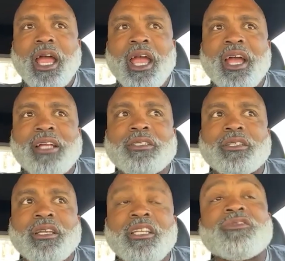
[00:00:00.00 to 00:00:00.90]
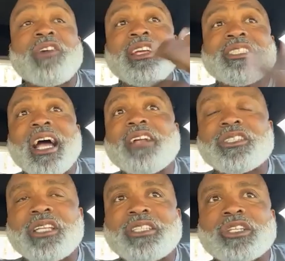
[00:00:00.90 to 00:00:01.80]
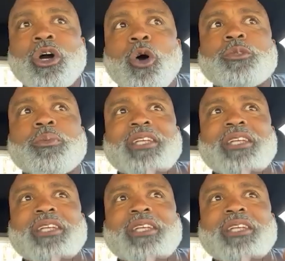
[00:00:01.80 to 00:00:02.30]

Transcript: and he's very talented as a coach.